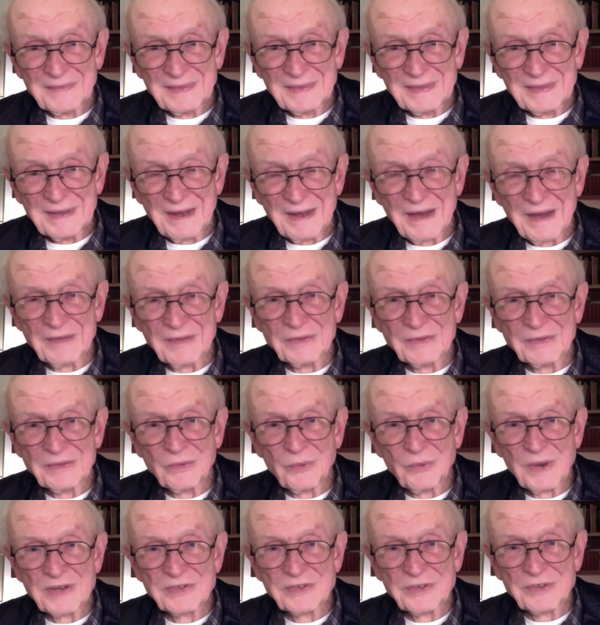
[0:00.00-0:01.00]
on the
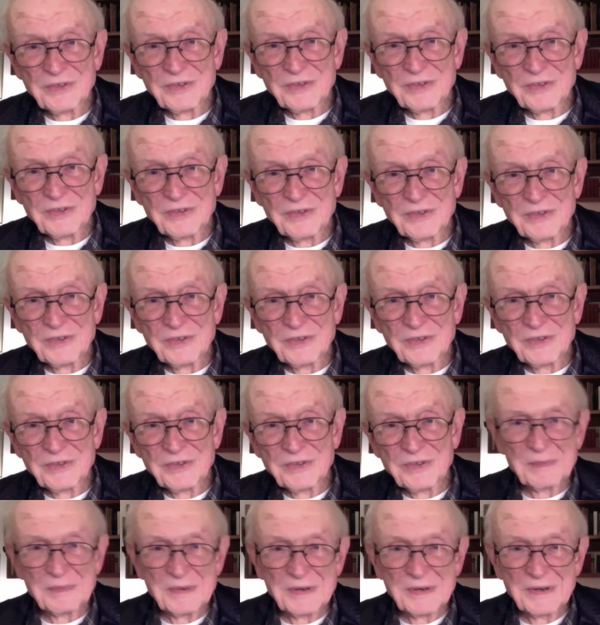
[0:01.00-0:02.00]
west coast of
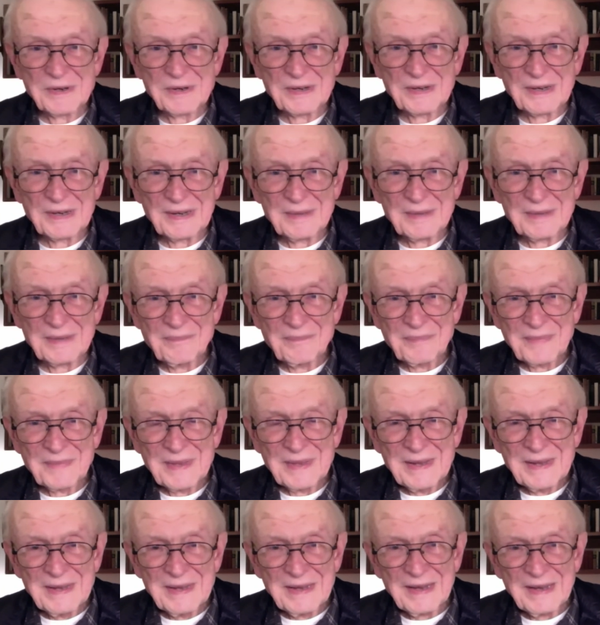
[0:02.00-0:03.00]
North America
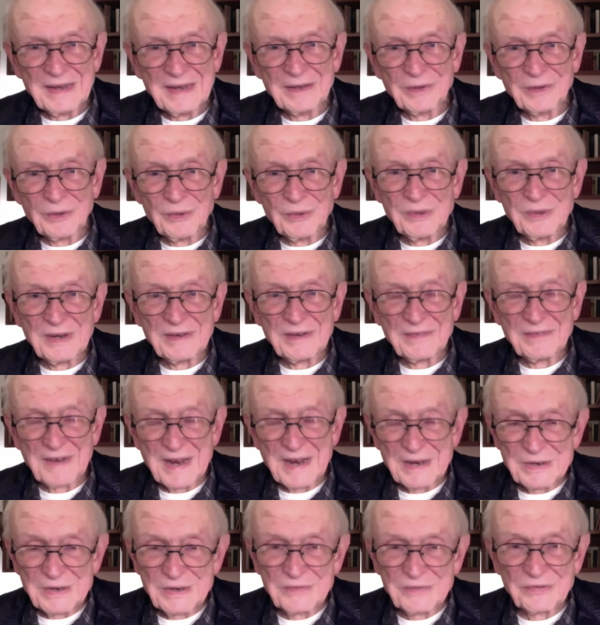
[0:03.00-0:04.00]
including
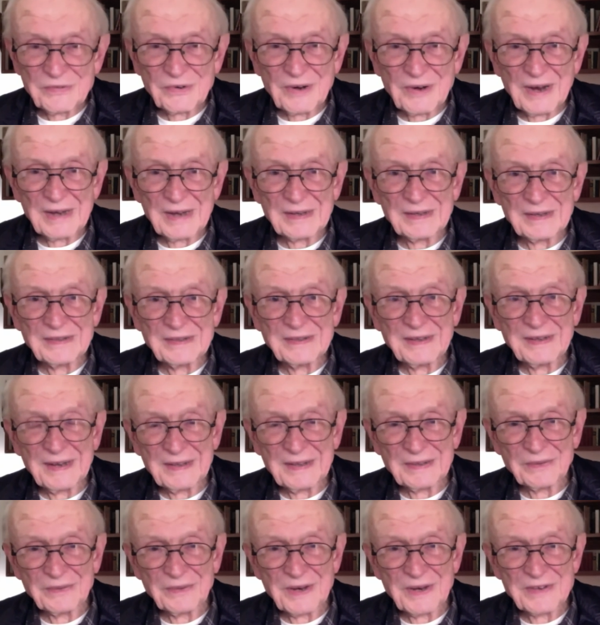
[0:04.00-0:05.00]
Vancouver Island and
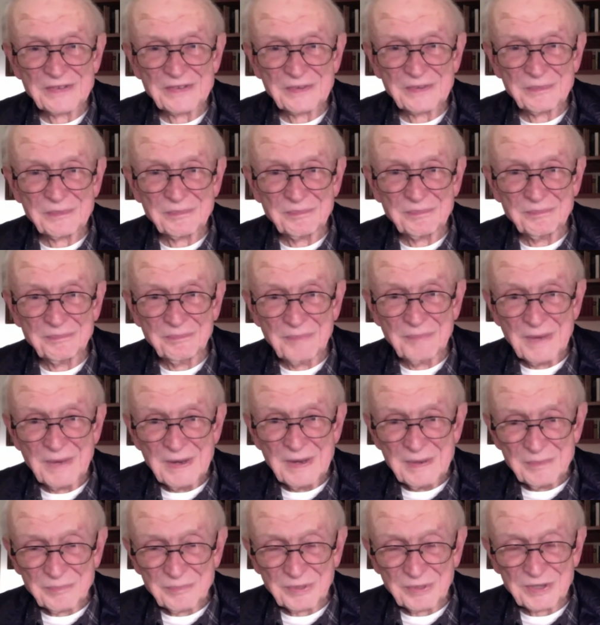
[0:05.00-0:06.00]
the rest of
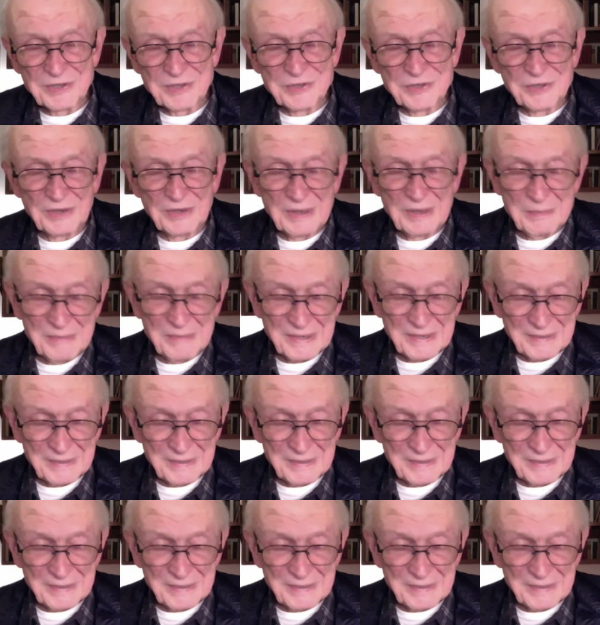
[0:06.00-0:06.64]
British Columbia.